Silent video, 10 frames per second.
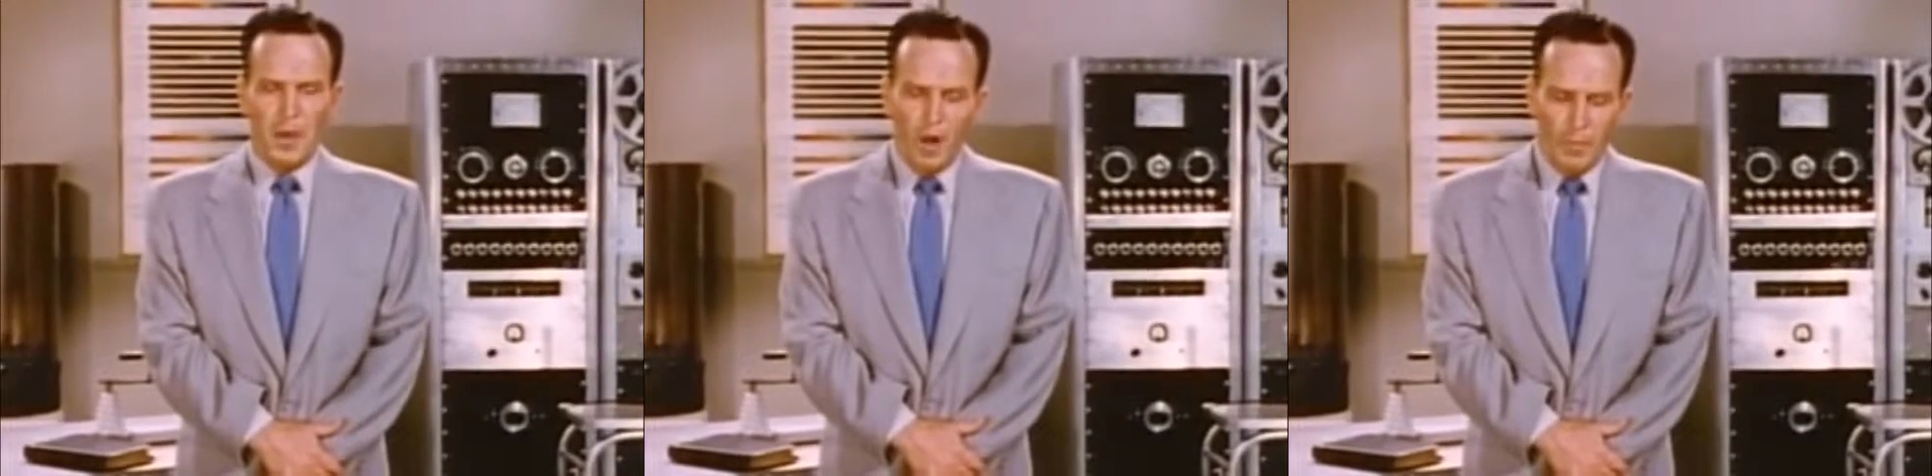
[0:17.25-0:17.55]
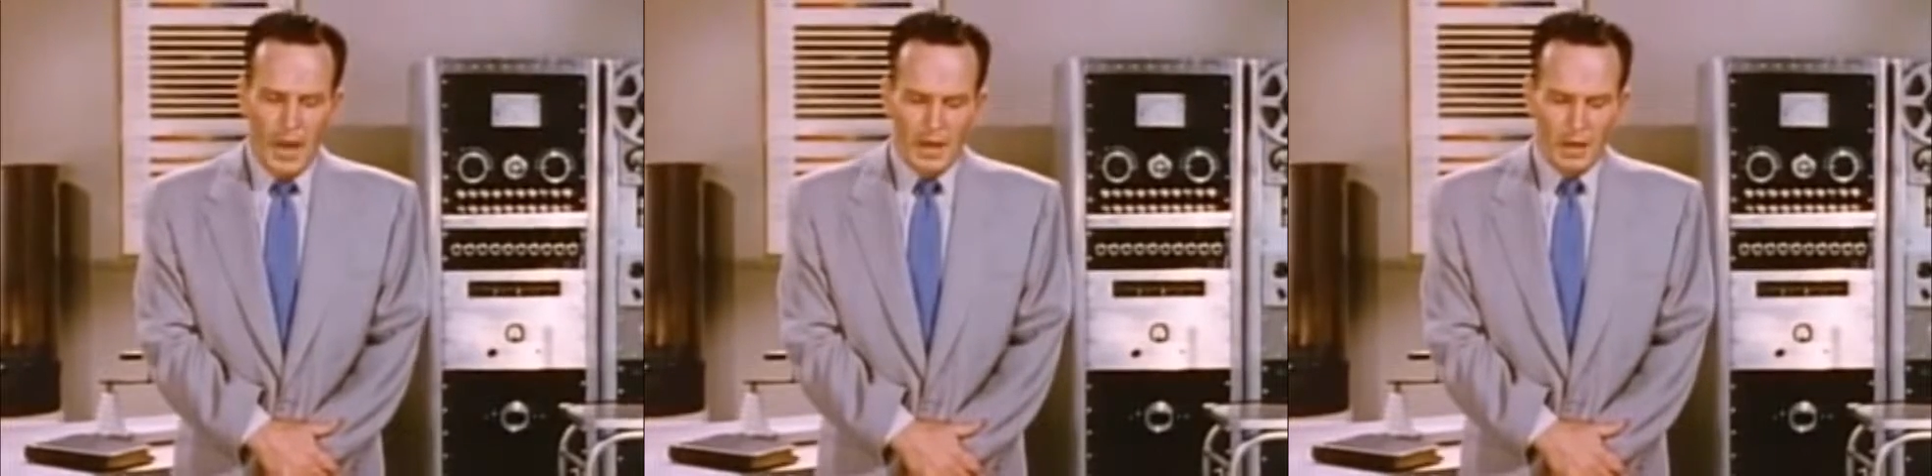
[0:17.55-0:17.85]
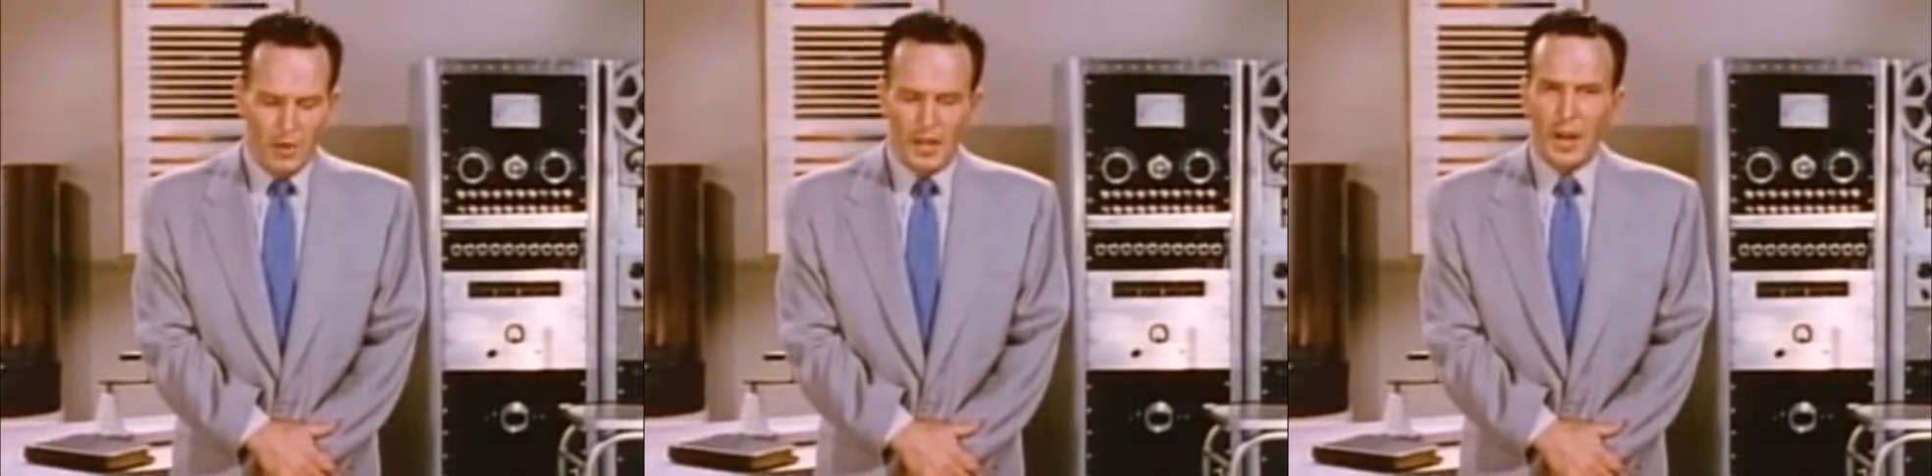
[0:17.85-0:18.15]
All
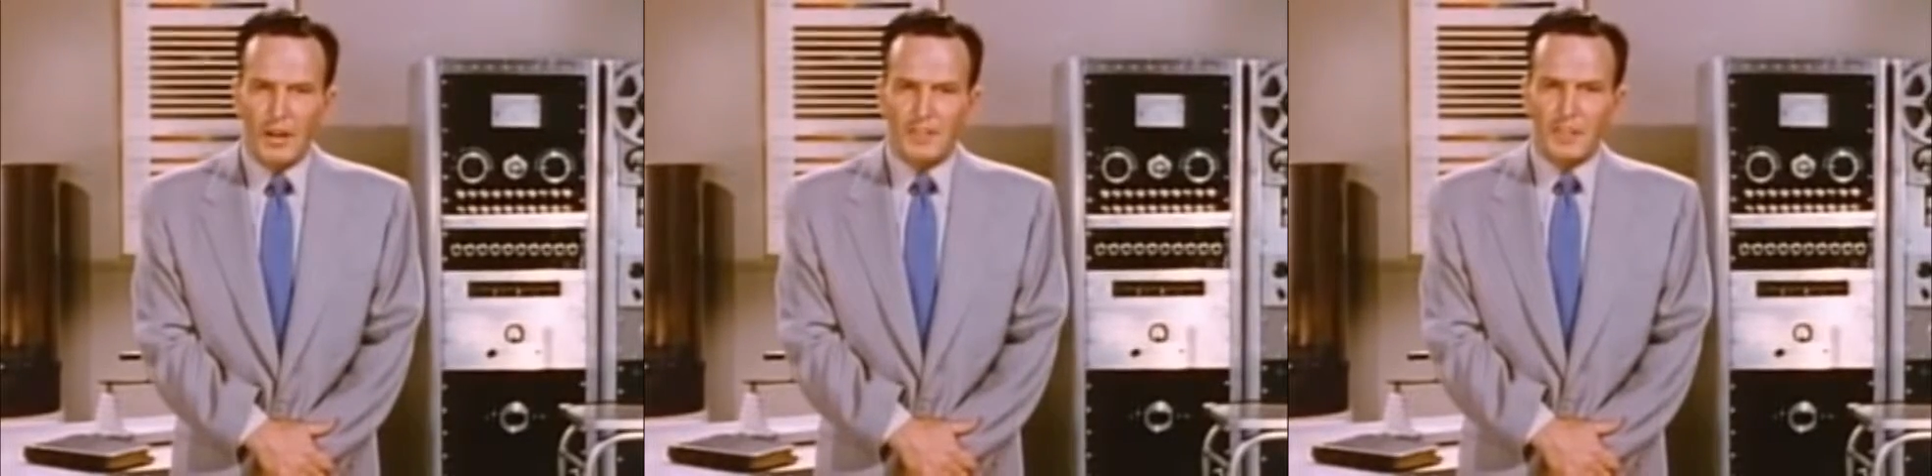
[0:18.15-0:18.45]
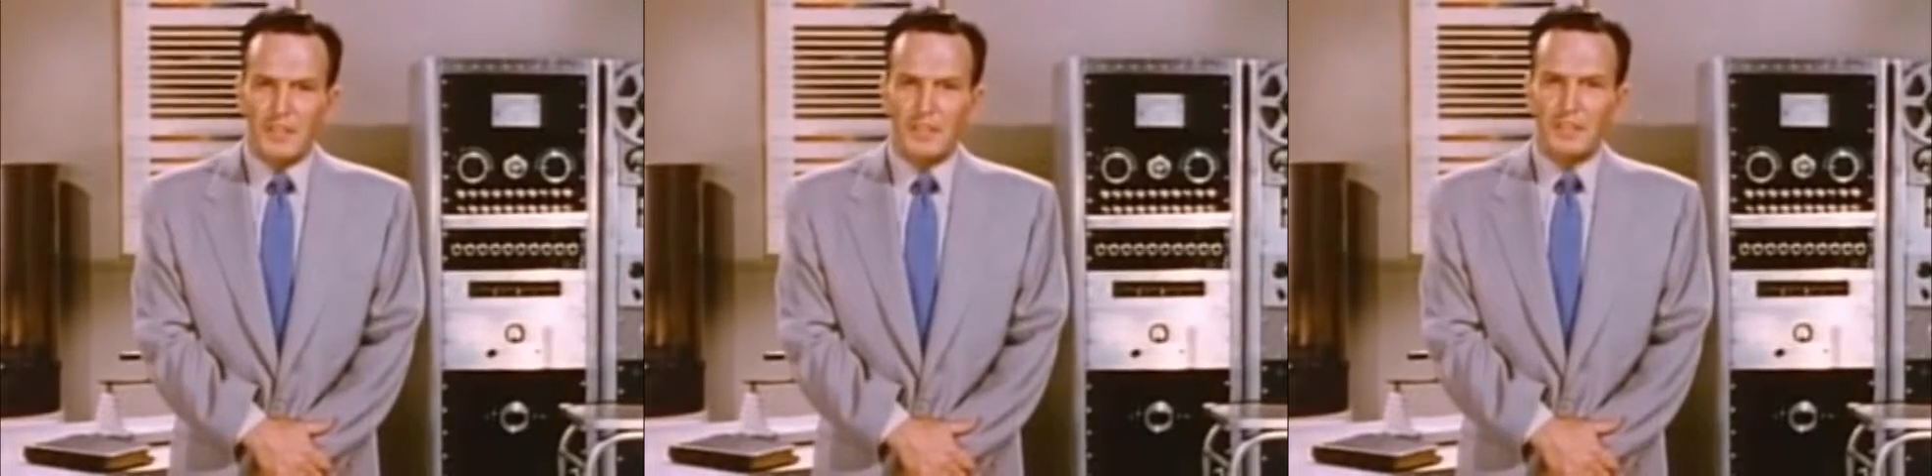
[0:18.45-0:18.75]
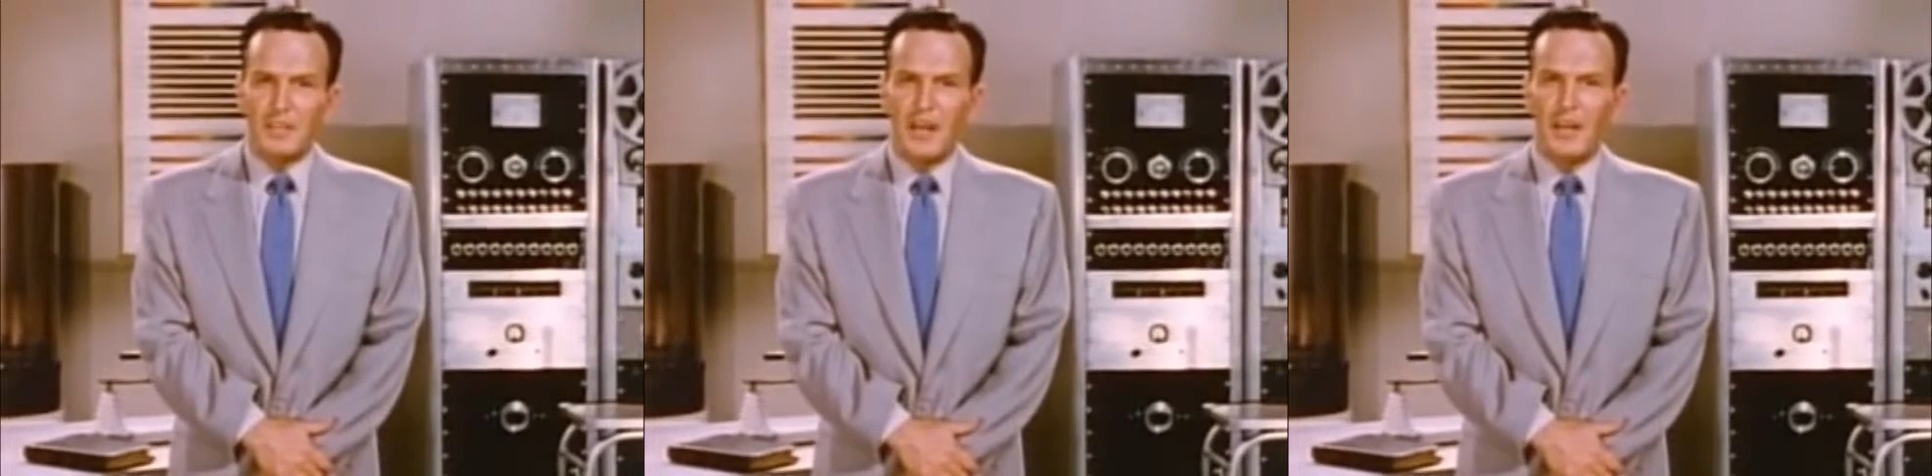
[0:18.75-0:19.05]
matter, regardless of
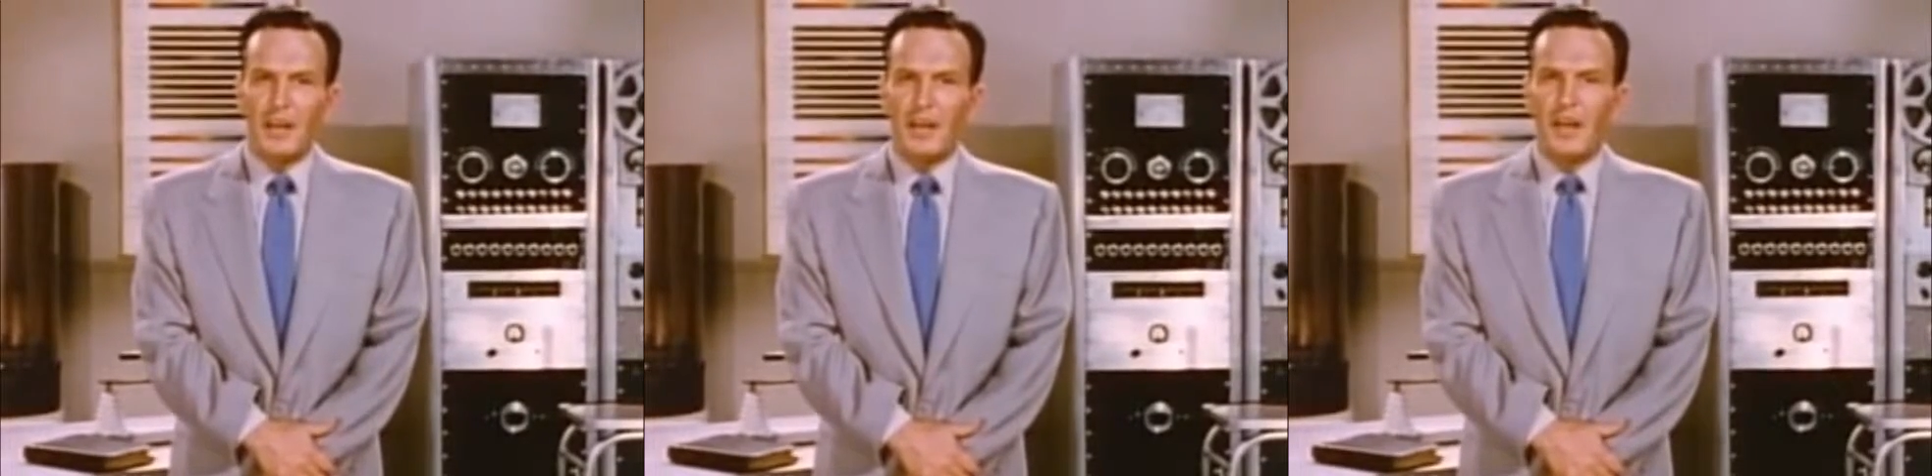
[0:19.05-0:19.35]
its state,